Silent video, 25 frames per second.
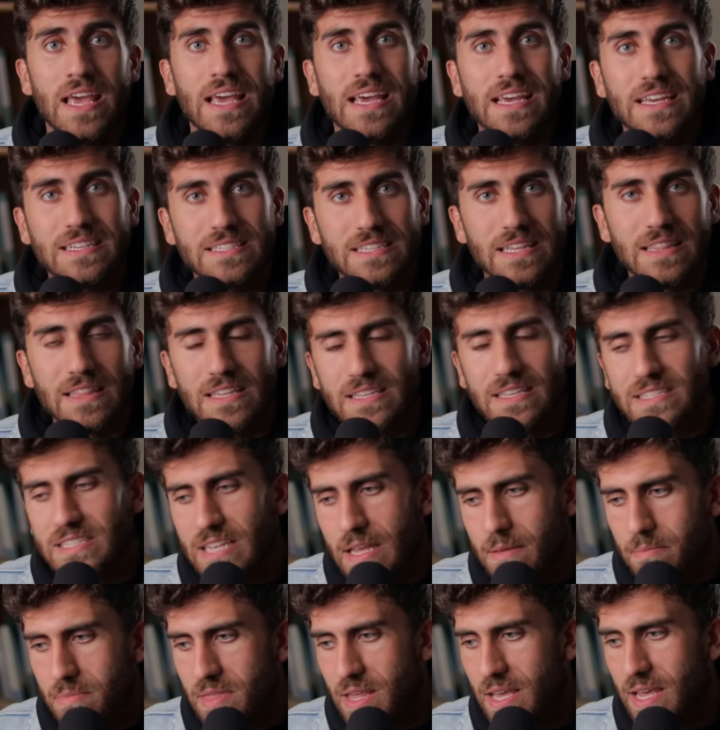isn't the
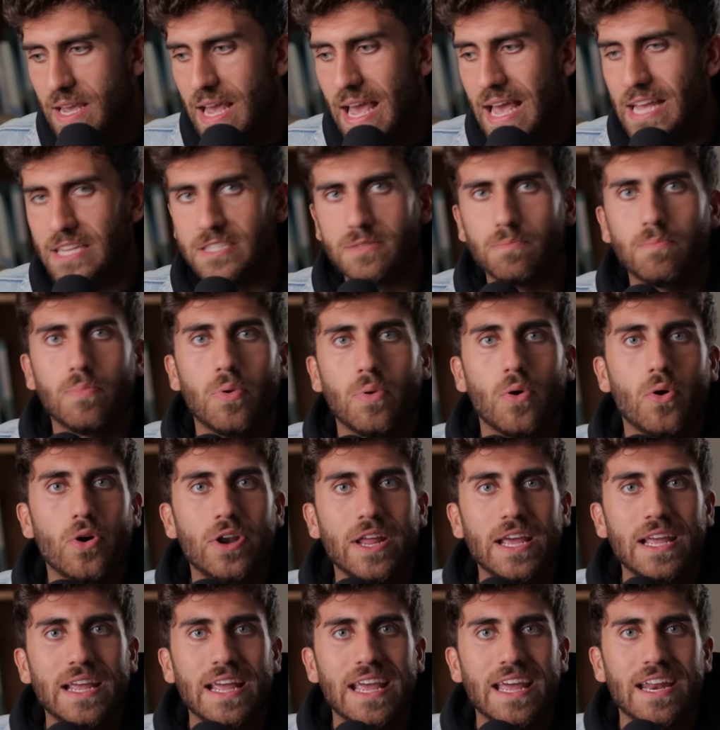same thing as
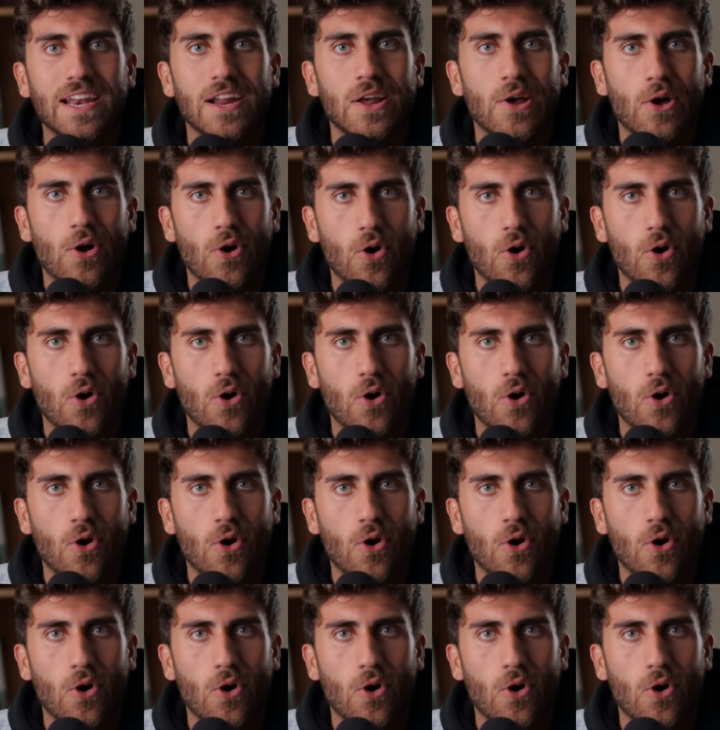putting it